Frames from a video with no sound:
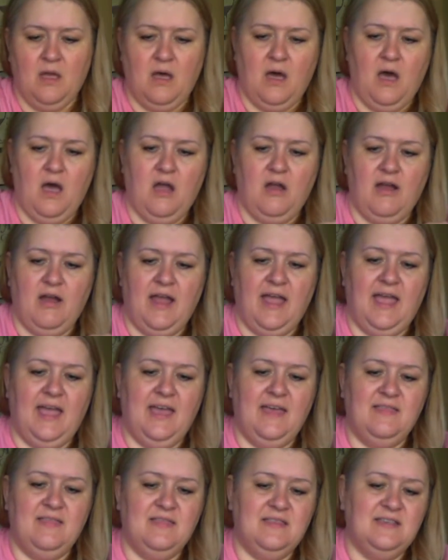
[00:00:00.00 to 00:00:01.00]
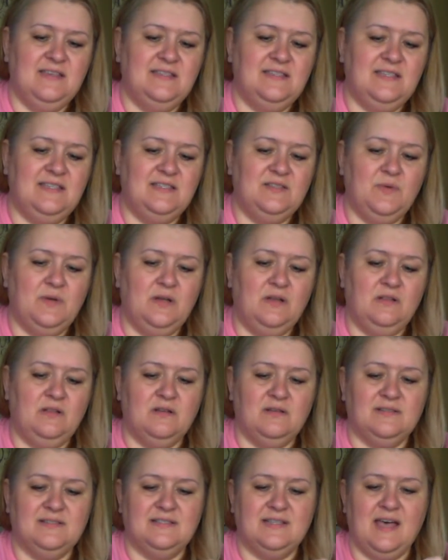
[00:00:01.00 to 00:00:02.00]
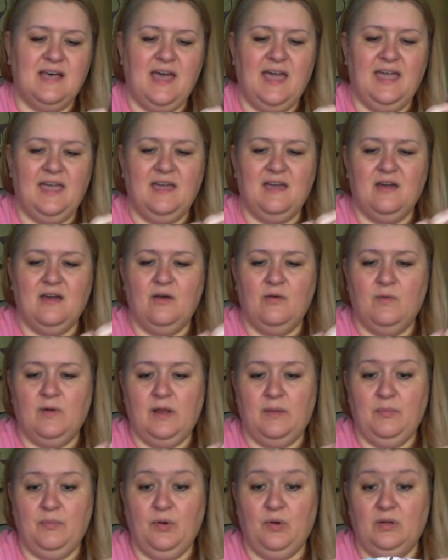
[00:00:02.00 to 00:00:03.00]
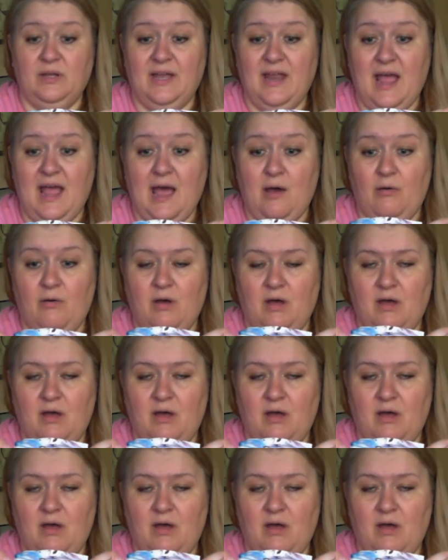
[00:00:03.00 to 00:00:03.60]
All right, and this is what it looks like when I pull it out